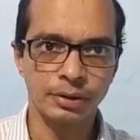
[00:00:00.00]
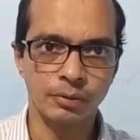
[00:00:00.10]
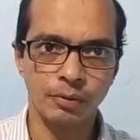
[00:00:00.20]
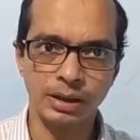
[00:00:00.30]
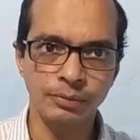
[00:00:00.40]

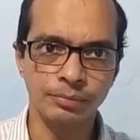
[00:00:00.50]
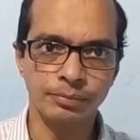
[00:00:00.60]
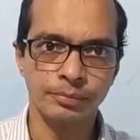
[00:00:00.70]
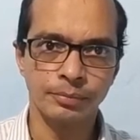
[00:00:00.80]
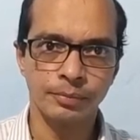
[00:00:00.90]
One,
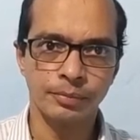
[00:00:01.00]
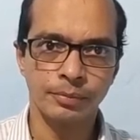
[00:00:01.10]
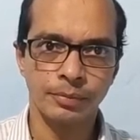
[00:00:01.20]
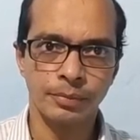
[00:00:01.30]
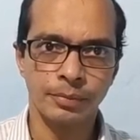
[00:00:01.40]

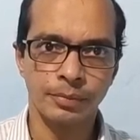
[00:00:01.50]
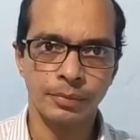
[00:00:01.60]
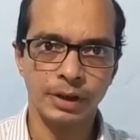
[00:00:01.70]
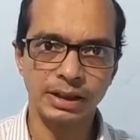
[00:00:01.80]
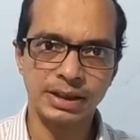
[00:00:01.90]

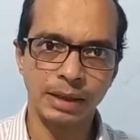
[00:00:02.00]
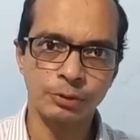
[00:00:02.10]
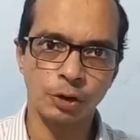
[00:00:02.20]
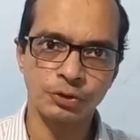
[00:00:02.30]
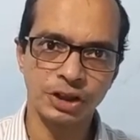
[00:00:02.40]
these
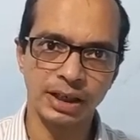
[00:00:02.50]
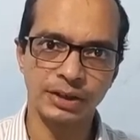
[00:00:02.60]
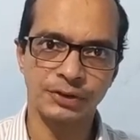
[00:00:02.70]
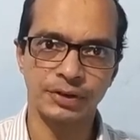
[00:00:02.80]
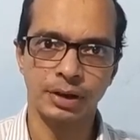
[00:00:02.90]
types of
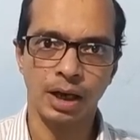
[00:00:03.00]
shares